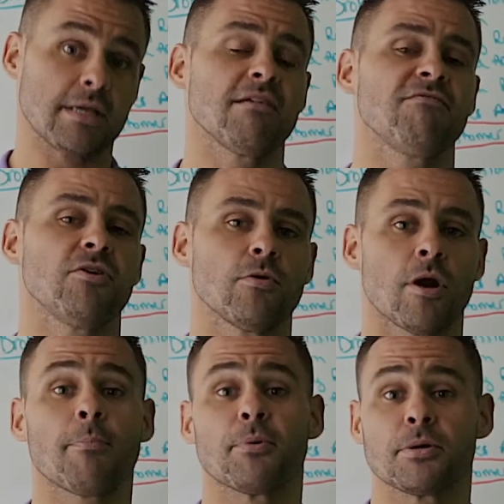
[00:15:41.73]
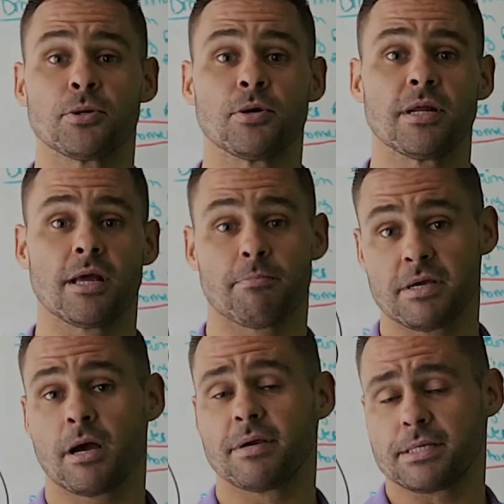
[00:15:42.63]
give you an opportunity at
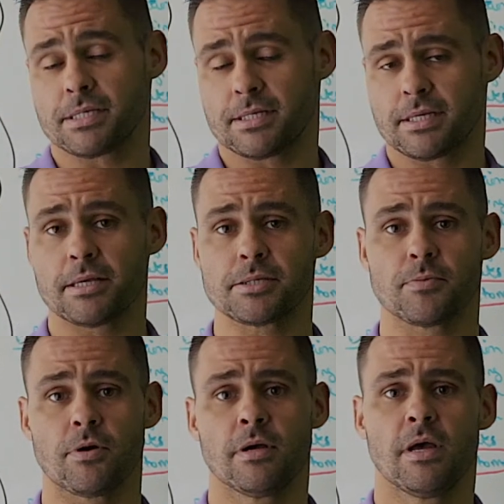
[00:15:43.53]
becoming successful.